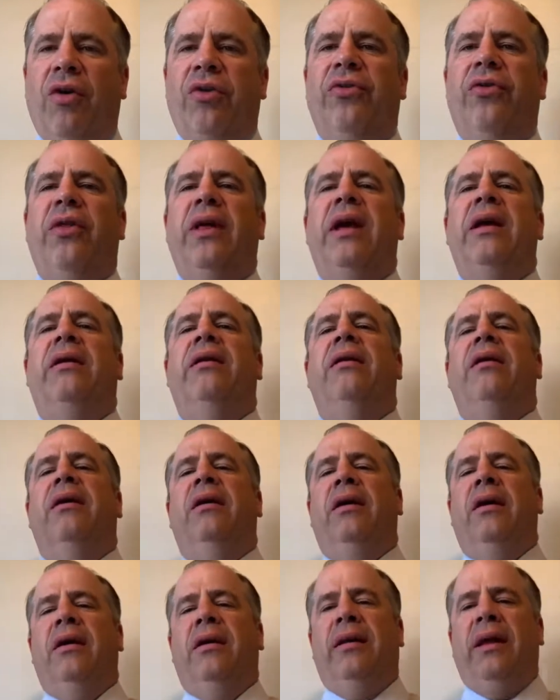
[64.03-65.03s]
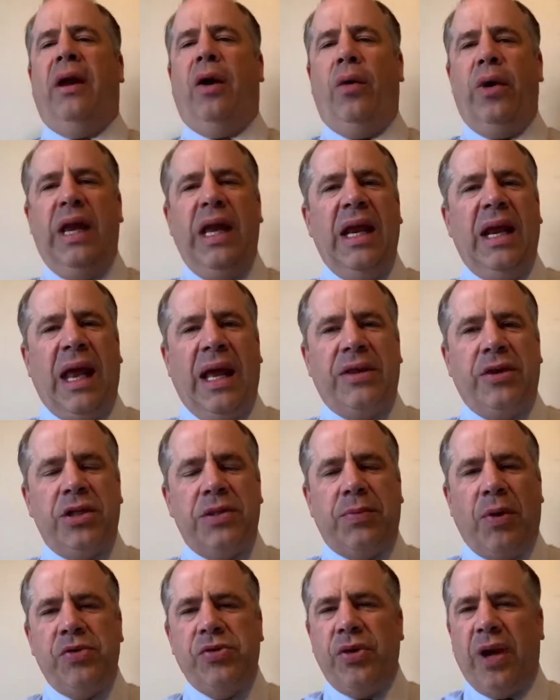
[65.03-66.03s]
So they, they don't eat like they're
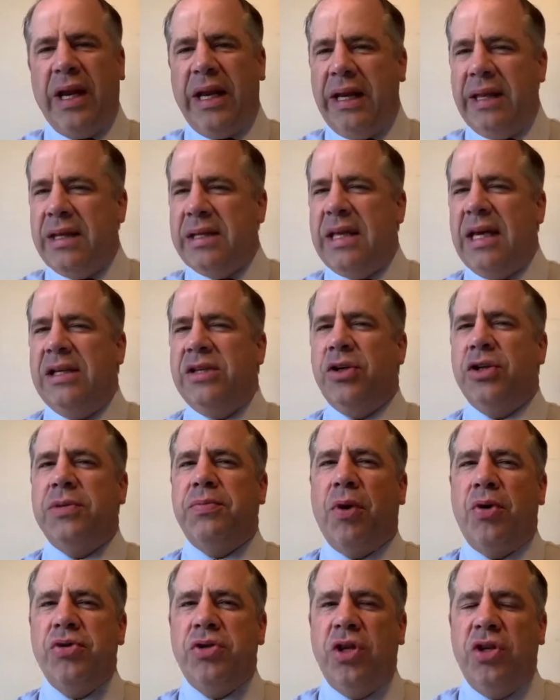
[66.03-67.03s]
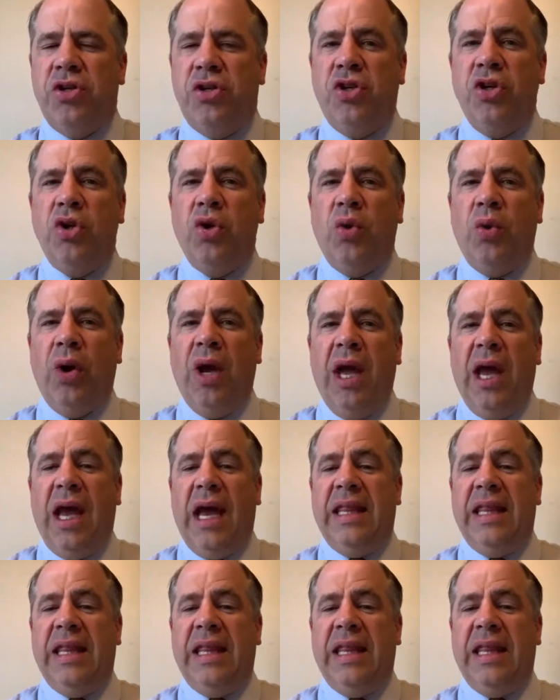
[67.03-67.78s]
supposed to, they're not eating the things they're supposed to do.